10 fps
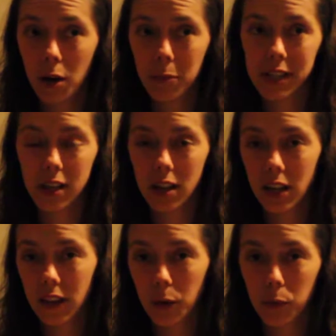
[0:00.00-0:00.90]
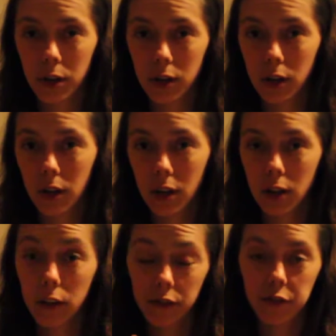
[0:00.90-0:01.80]
Basically, they wanted to
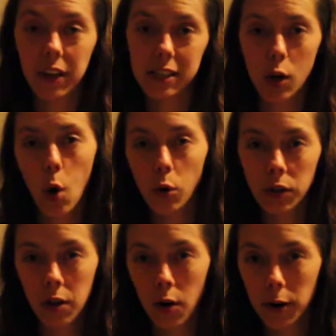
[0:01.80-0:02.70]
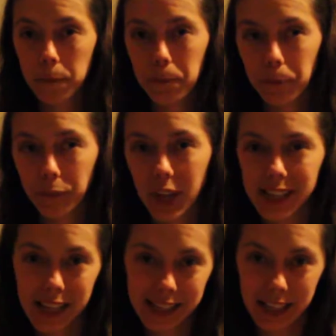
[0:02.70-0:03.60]
fix the hole in the heart,
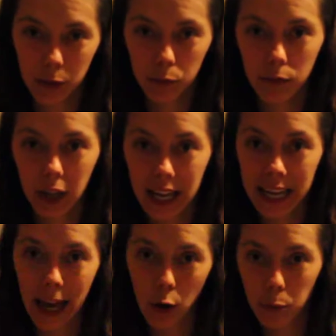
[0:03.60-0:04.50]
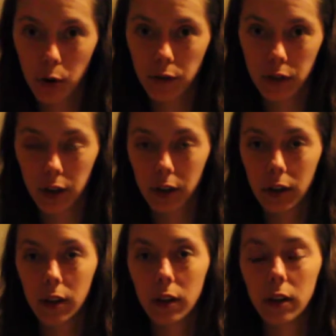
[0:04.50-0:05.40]
because that's the canal part of the
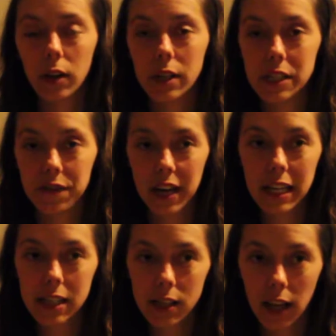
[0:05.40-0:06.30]
defect.